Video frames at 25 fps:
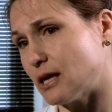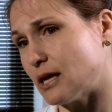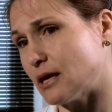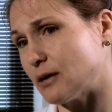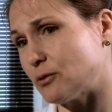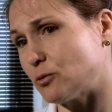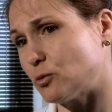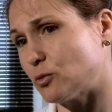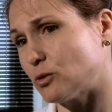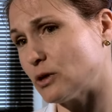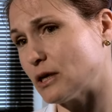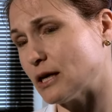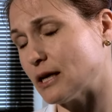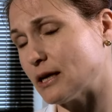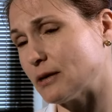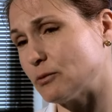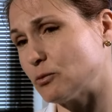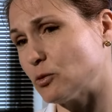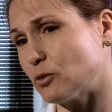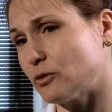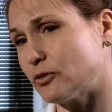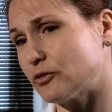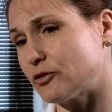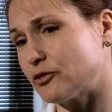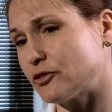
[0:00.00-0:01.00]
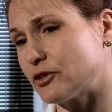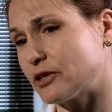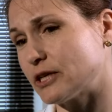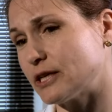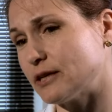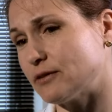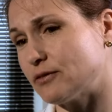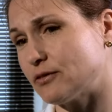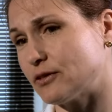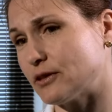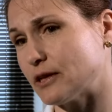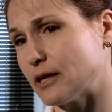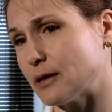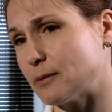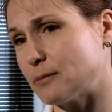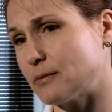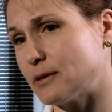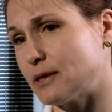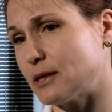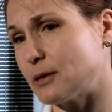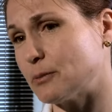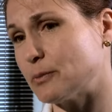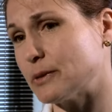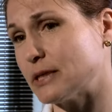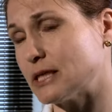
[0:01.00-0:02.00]
I want to give
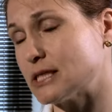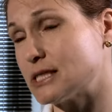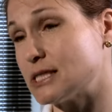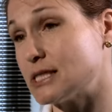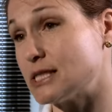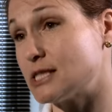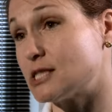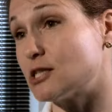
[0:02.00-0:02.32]
them the ability